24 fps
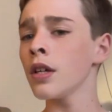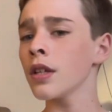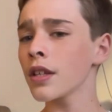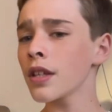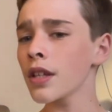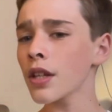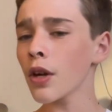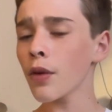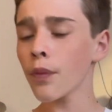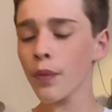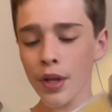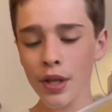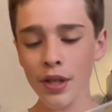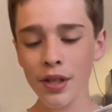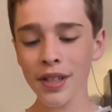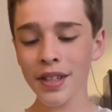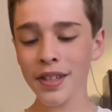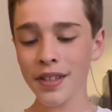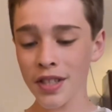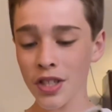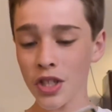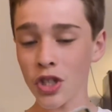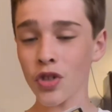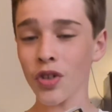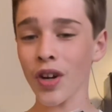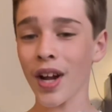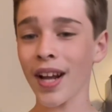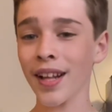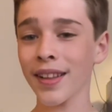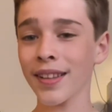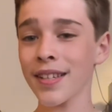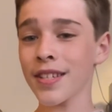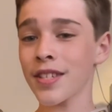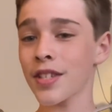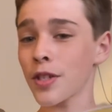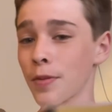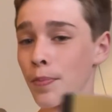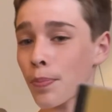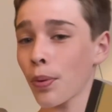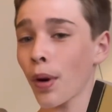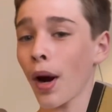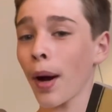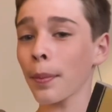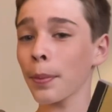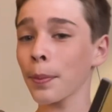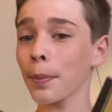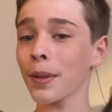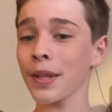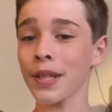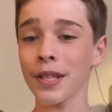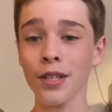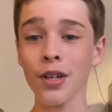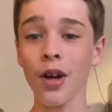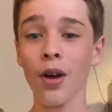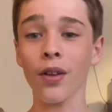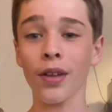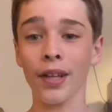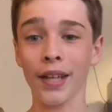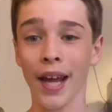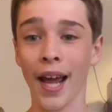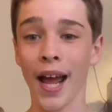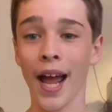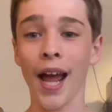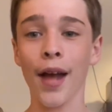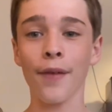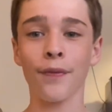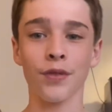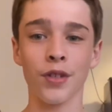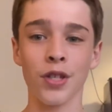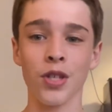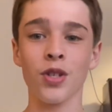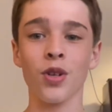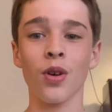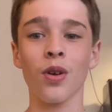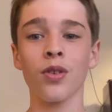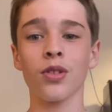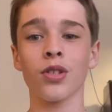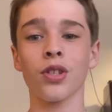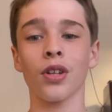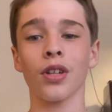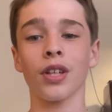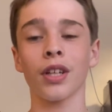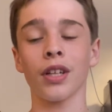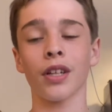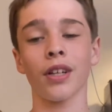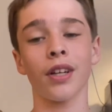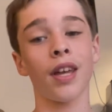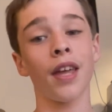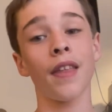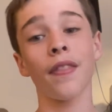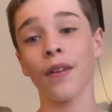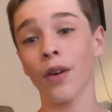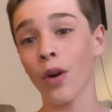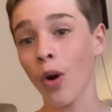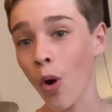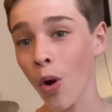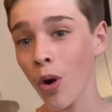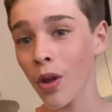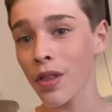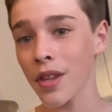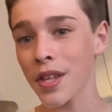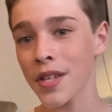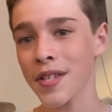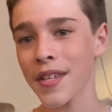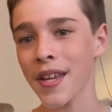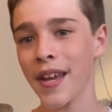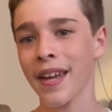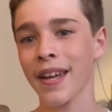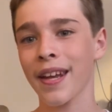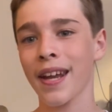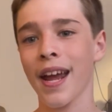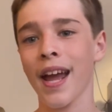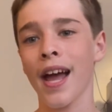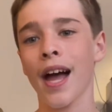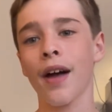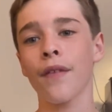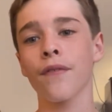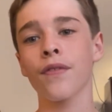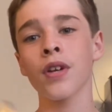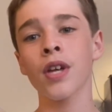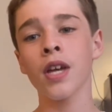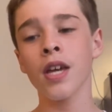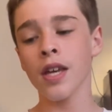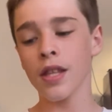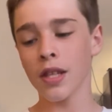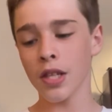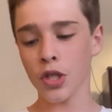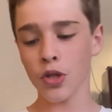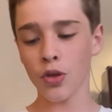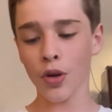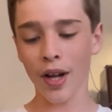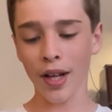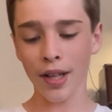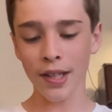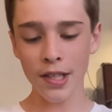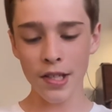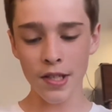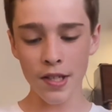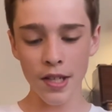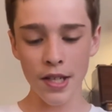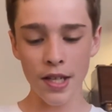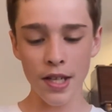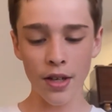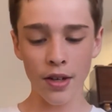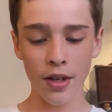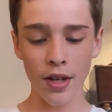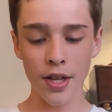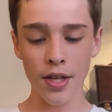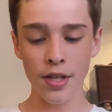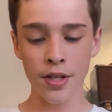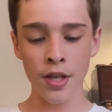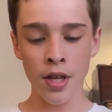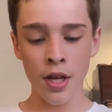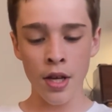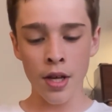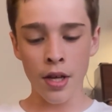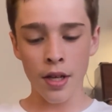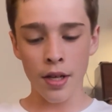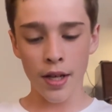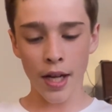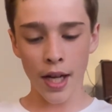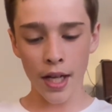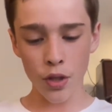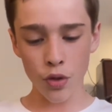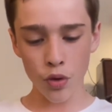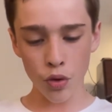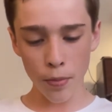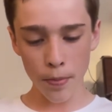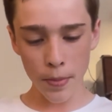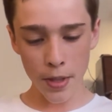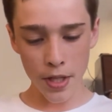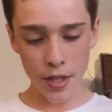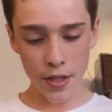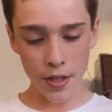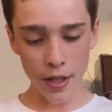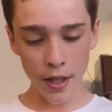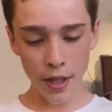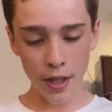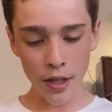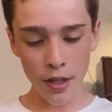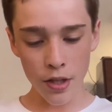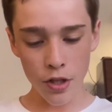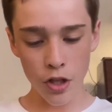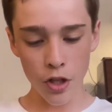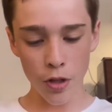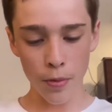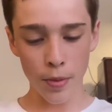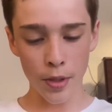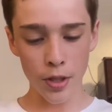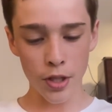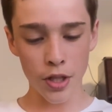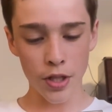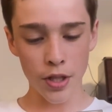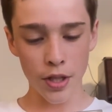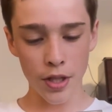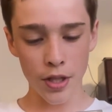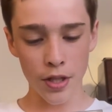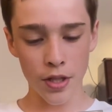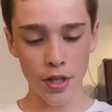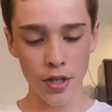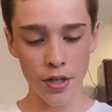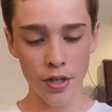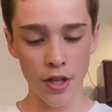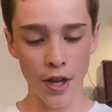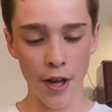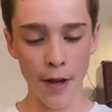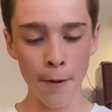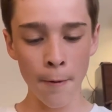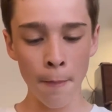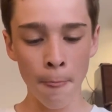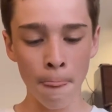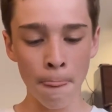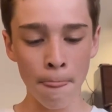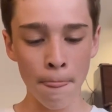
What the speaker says: you know, when you look at this track list, you probably know like half the songs on here, and they're all in the second half. The track listing here is Natural Mystic, So Much Things to Say,